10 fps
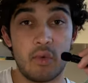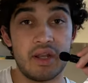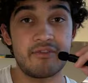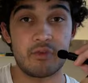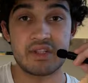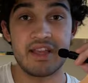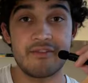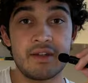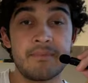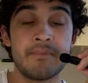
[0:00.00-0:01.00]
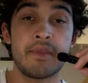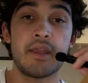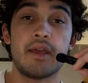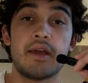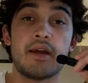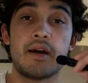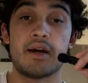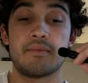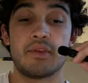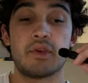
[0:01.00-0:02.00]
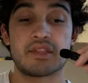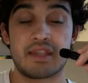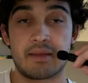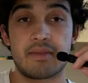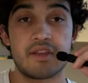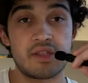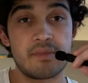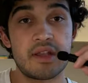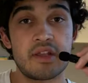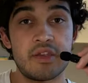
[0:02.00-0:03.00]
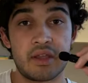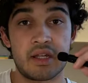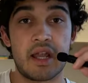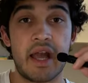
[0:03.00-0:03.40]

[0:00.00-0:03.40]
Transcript: 24/7. You can sign into the gym there. You can